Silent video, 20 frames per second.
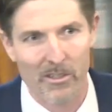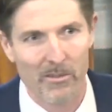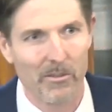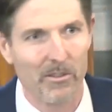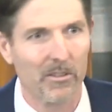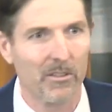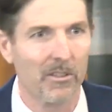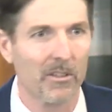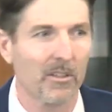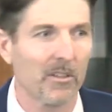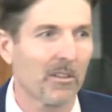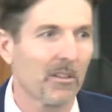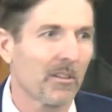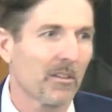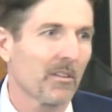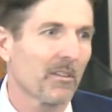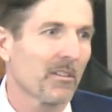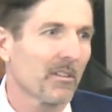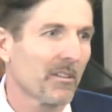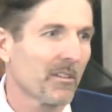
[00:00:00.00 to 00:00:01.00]
a
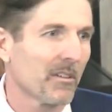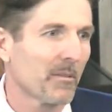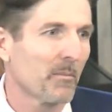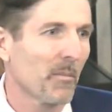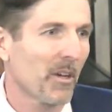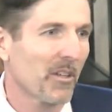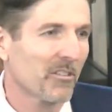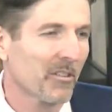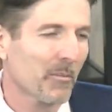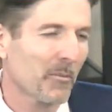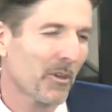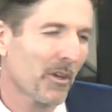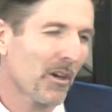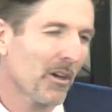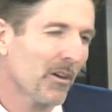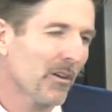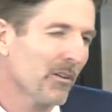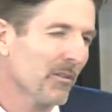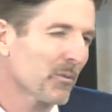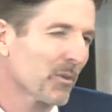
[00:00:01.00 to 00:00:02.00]
Muslim.
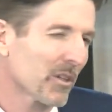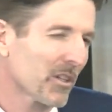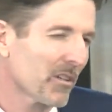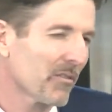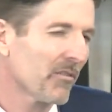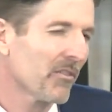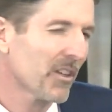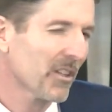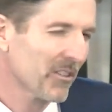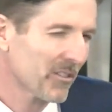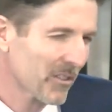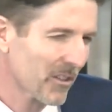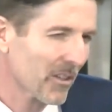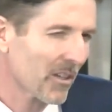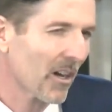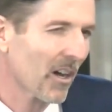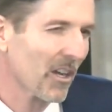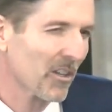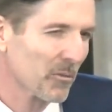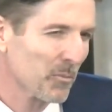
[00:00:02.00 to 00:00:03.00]
No, we're convinced the
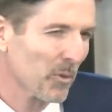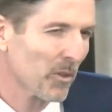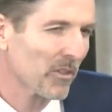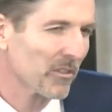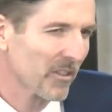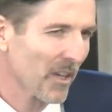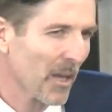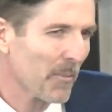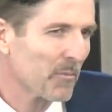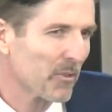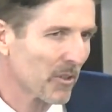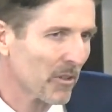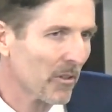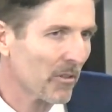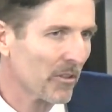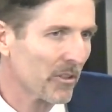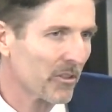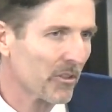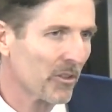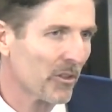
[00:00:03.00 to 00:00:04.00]
gospel is
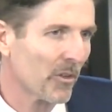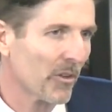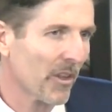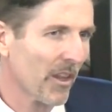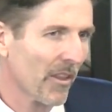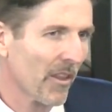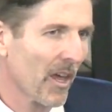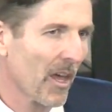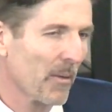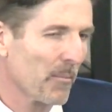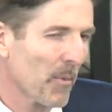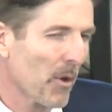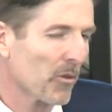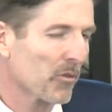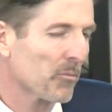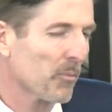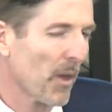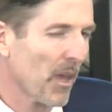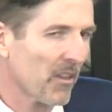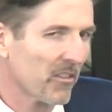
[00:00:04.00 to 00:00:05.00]
absolutely true, and that
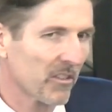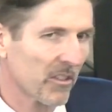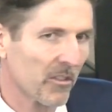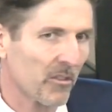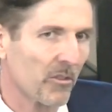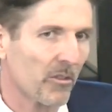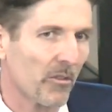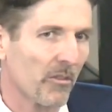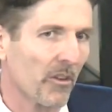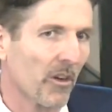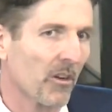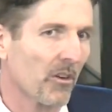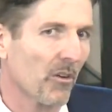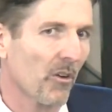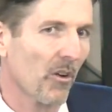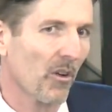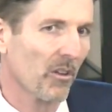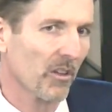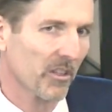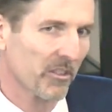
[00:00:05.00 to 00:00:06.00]
most basic truth, our
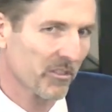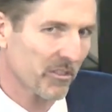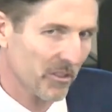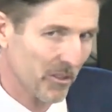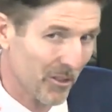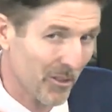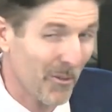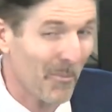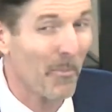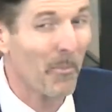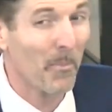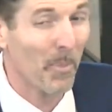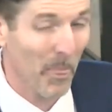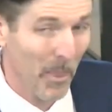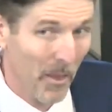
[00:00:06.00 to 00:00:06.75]
goal is to